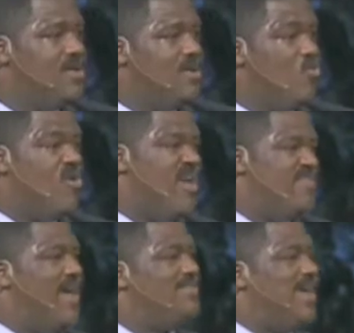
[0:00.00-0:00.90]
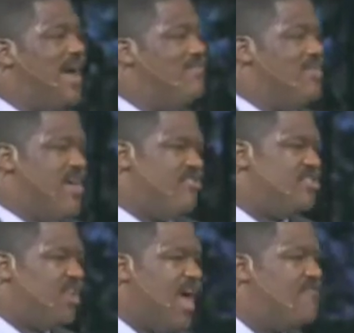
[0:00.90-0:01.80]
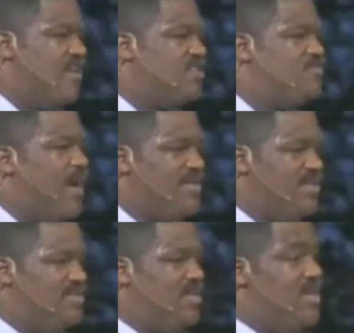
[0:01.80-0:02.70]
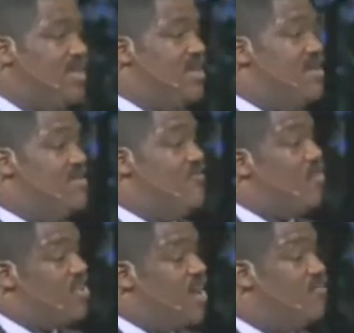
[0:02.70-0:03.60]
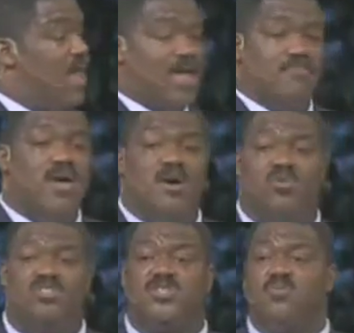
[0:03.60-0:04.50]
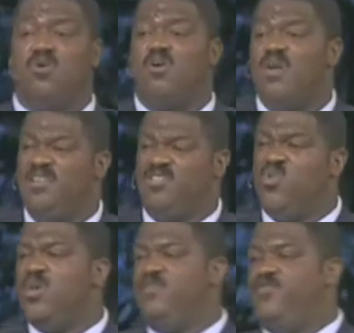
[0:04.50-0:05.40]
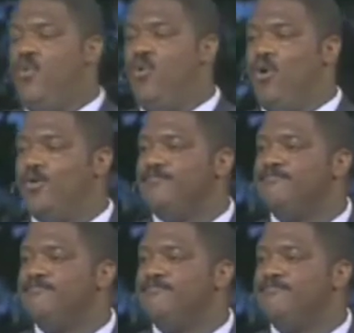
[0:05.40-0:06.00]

where at that time the average life expectancy for a young black male was somewhere around 24.